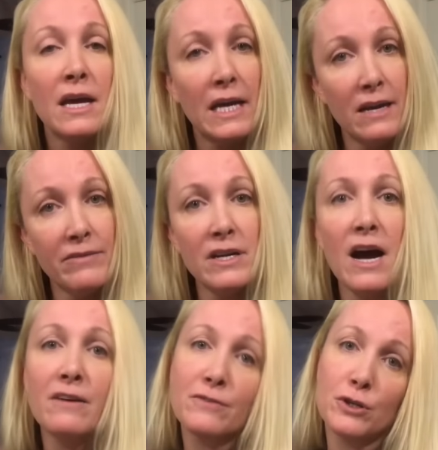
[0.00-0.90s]
even
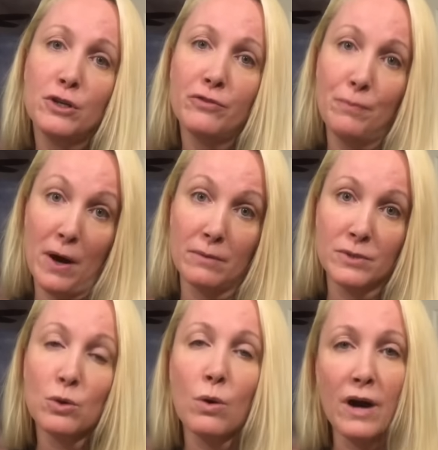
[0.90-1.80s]
after you've
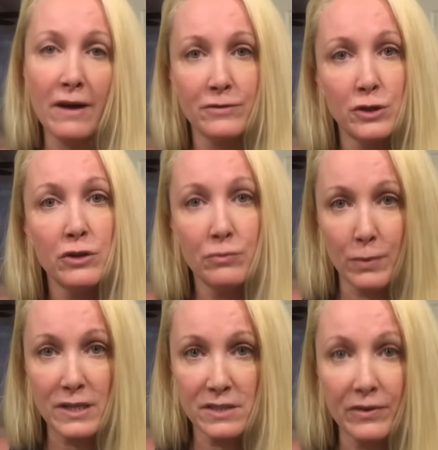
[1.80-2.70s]
pumped or after you've
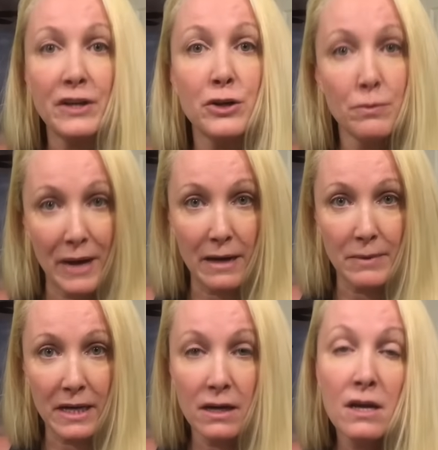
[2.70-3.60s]
breastfed your
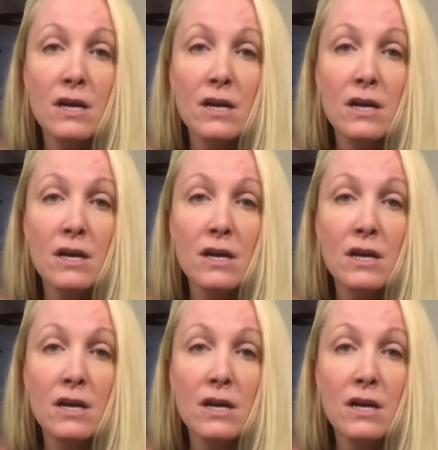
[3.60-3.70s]
baby